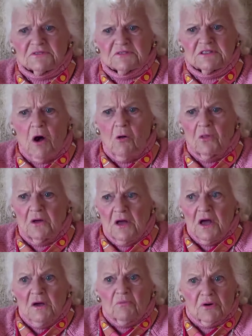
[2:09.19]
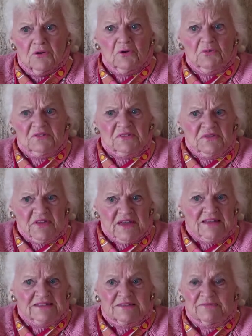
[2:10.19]
to see all the plumes and
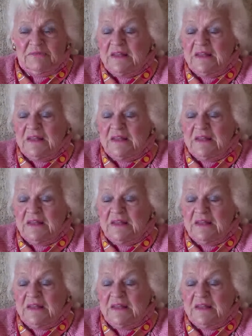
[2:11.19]
things.